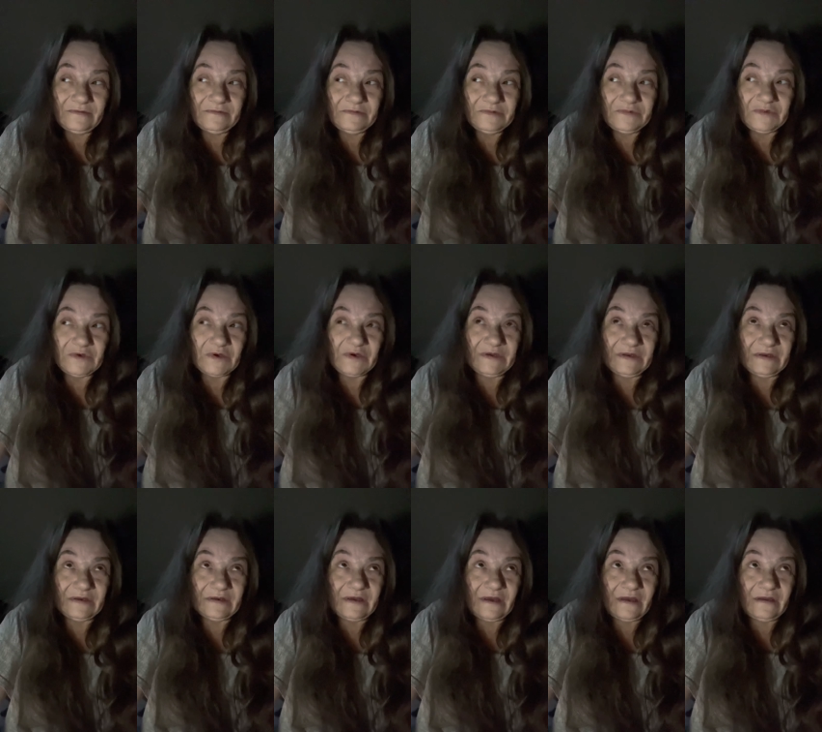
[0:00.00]
just to
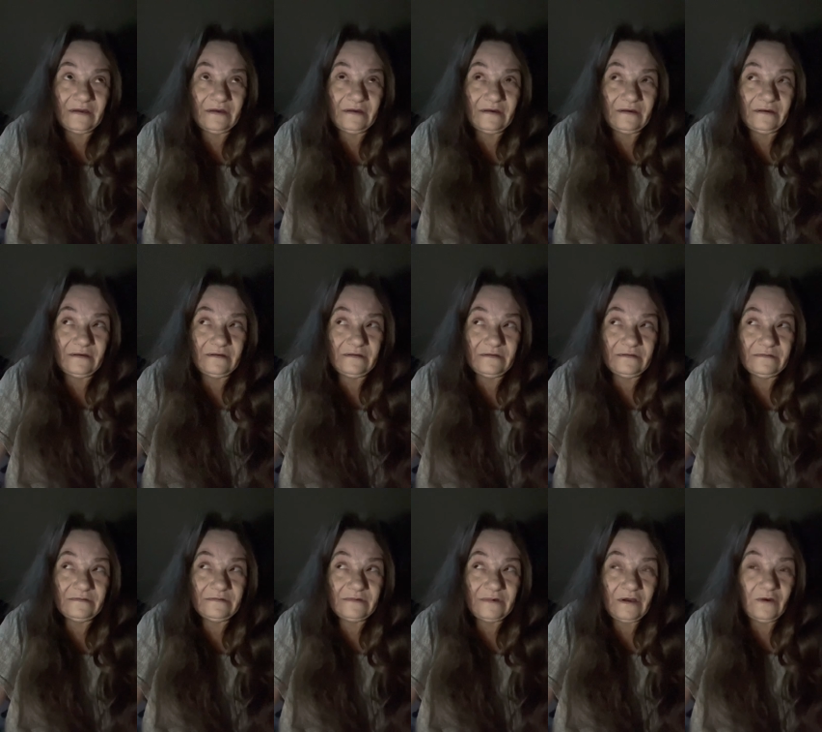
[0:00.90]
get
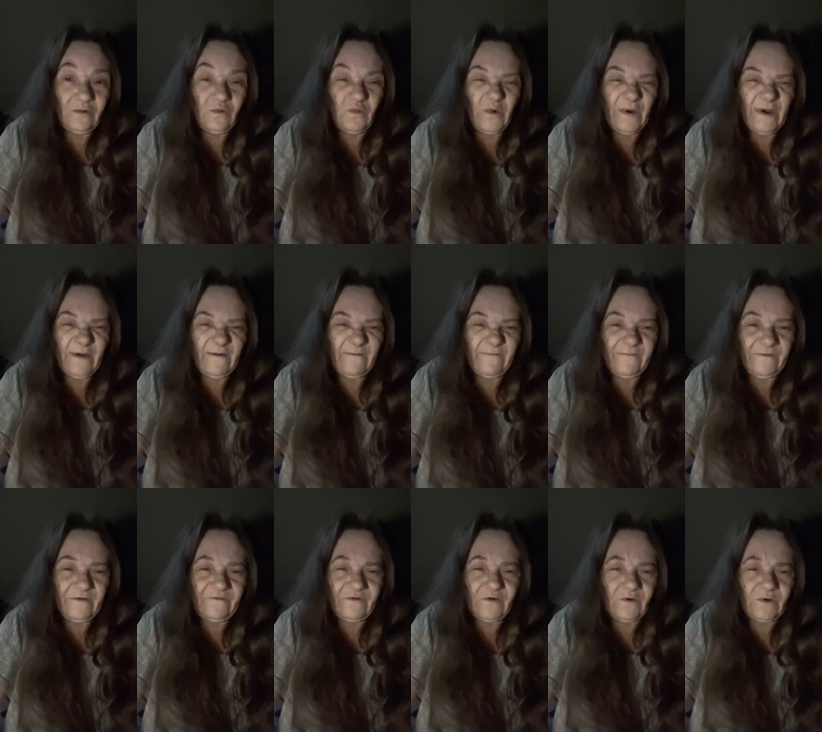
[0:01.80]
a whiff
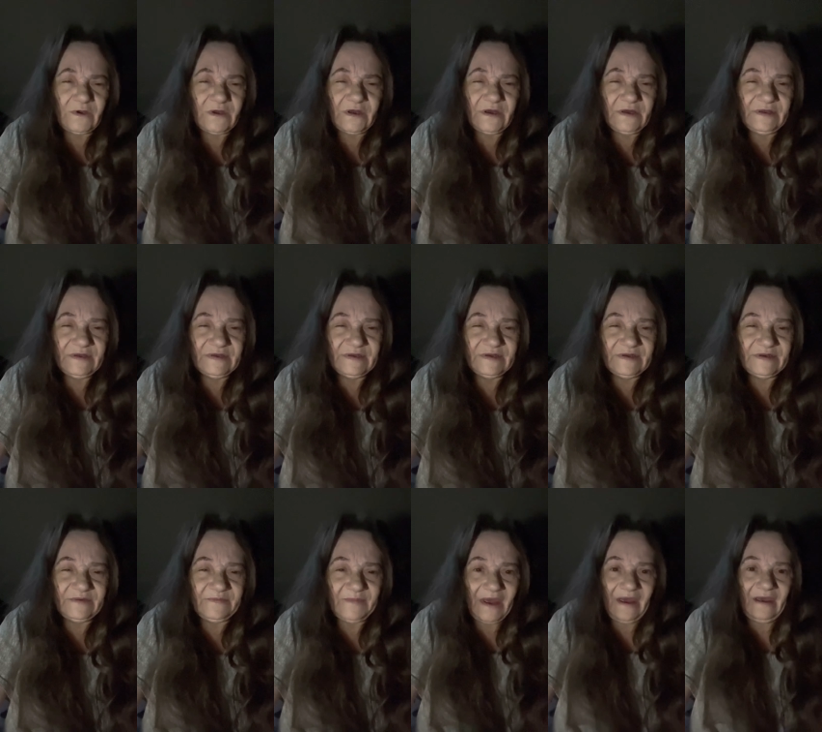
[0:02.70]
of her kittens
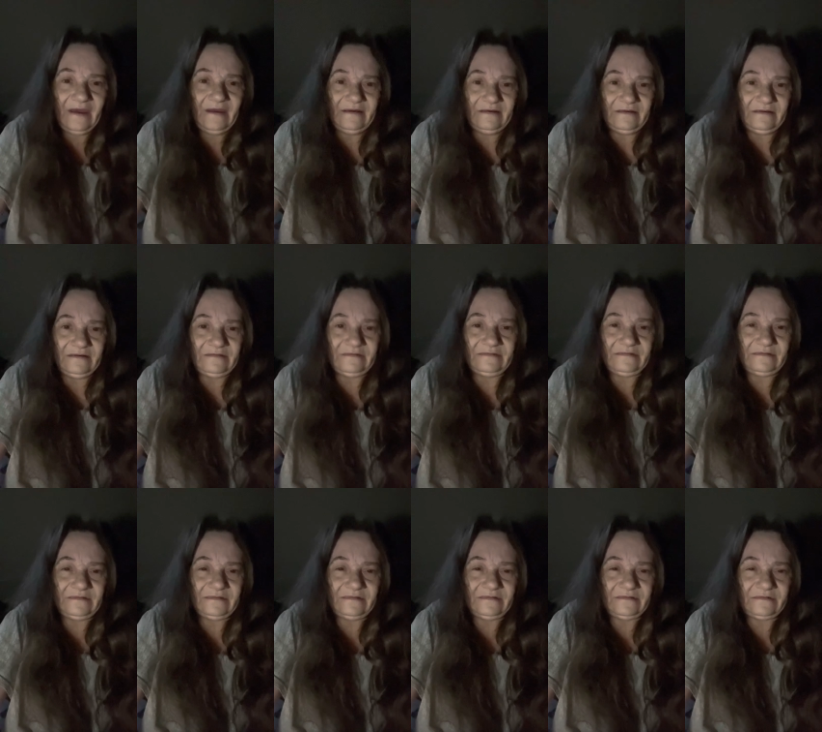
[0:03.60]
back
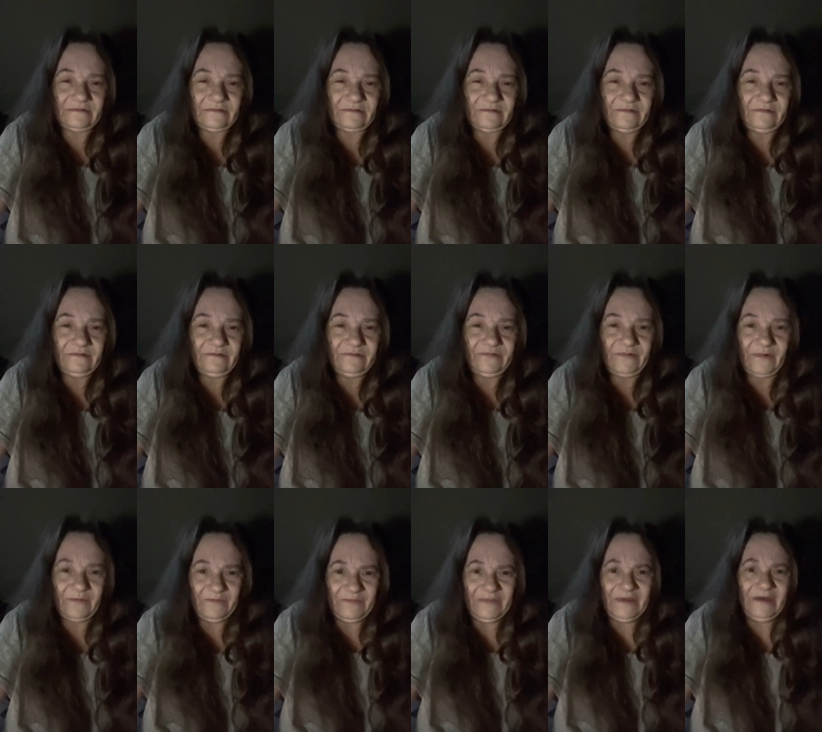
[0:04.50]

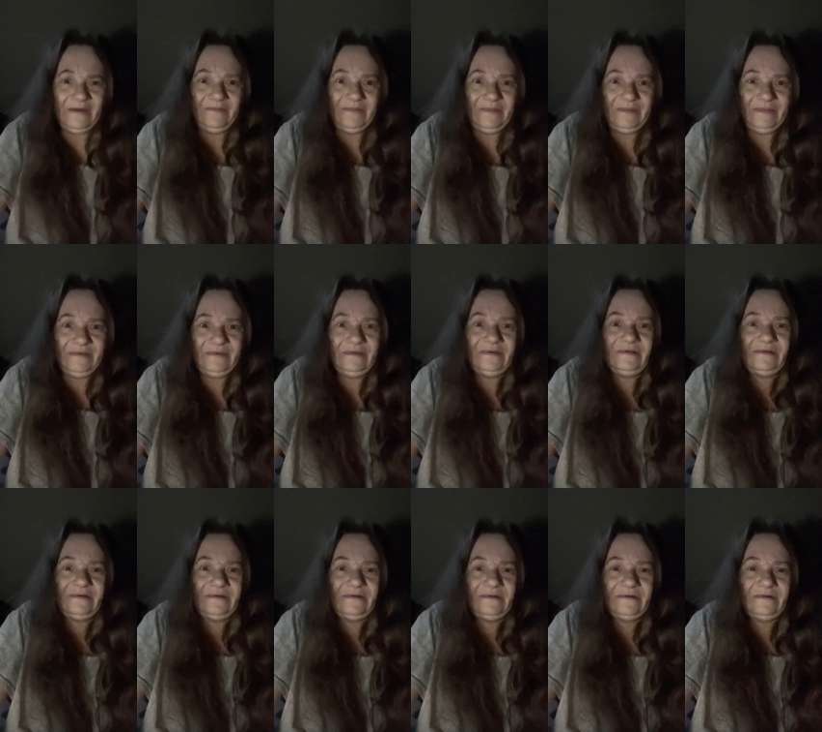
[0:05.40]
from them,
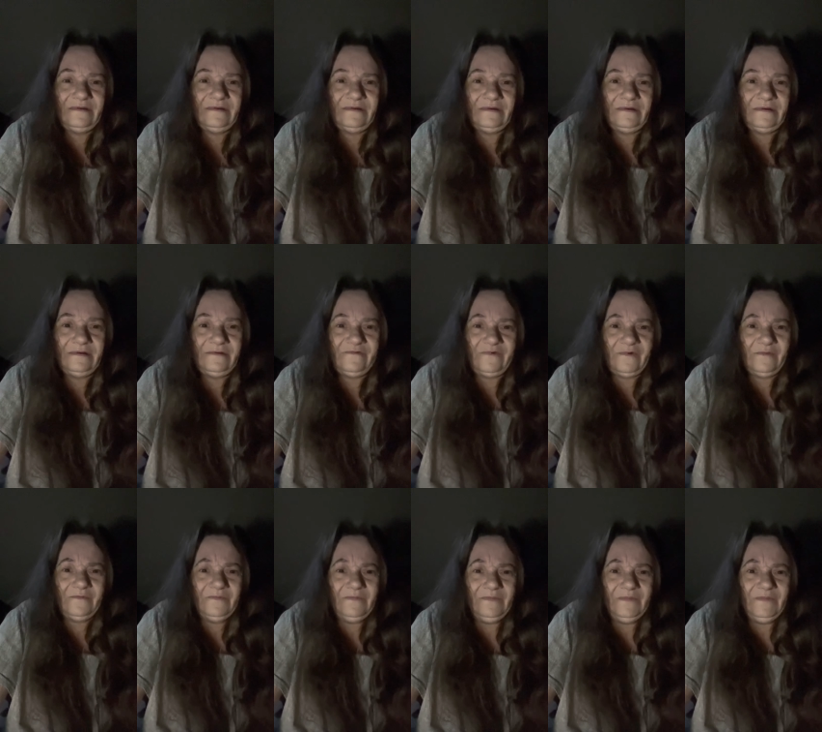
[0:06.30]

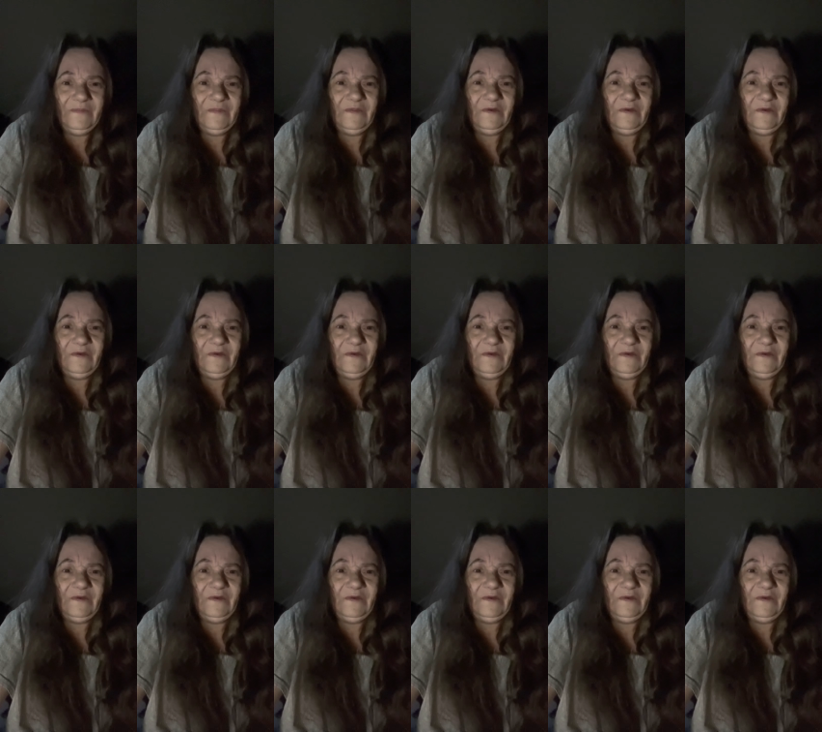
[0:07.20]
from the